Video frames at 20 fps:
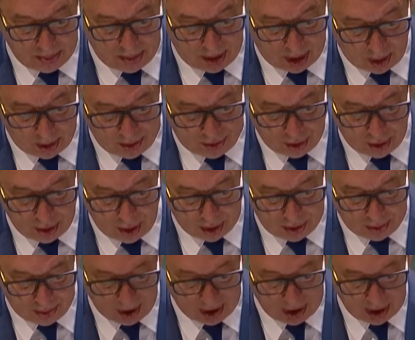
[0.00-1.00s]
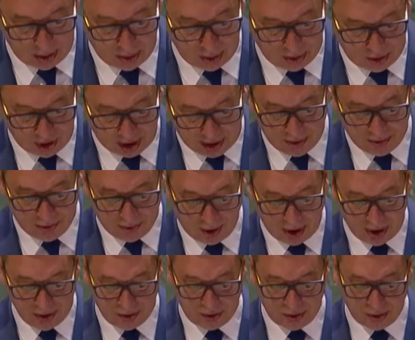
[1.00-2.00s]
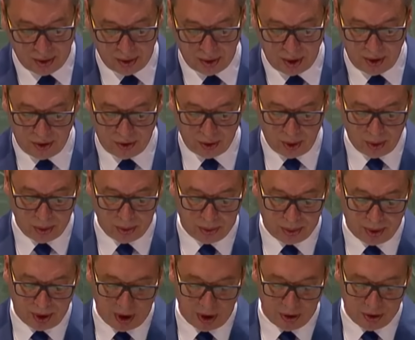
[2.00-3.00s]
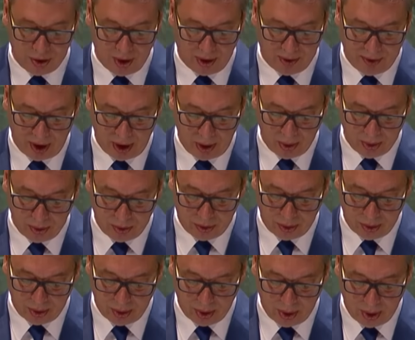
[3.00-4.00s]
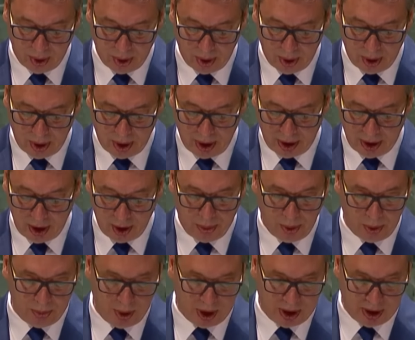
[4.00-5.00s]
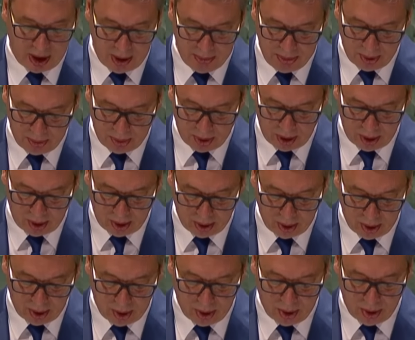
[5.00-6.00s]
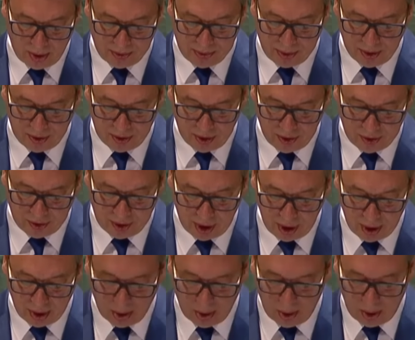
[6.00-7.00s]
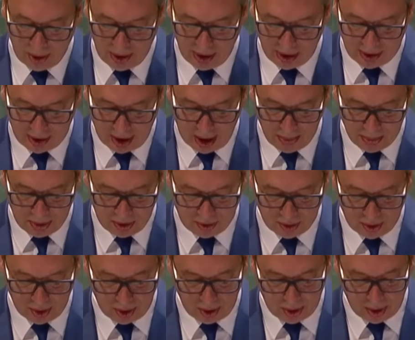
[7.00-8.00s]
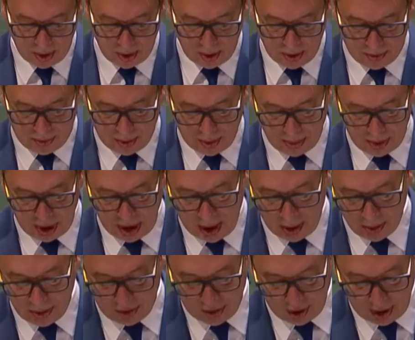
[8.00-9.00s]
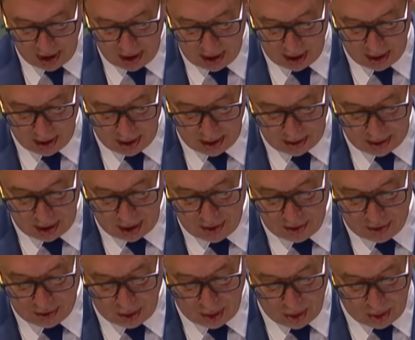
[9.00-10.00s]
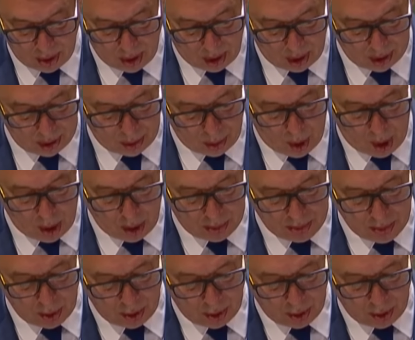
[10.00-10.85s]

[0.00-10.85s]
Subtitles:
but also not ready to sacrifice its own traditional values, and it will be capable of resisting all the attempts from the outside that the so-called woke